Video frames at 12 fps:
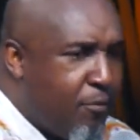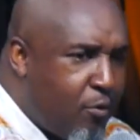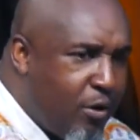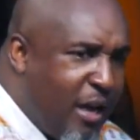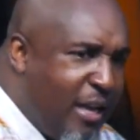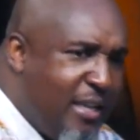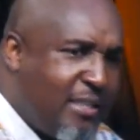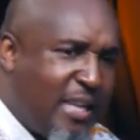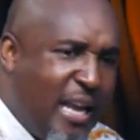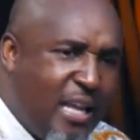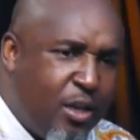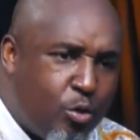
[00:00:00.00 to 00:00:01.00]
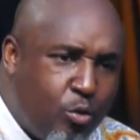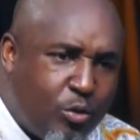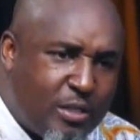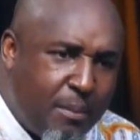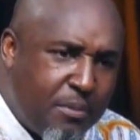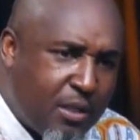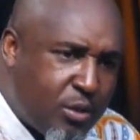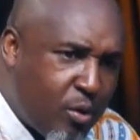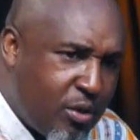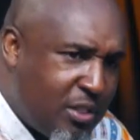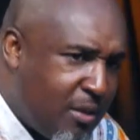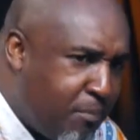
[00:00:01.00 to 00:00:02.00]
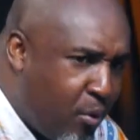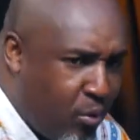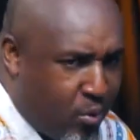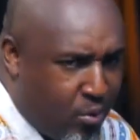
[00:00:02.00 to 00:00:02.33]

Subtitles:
God is telling you to do something so simple,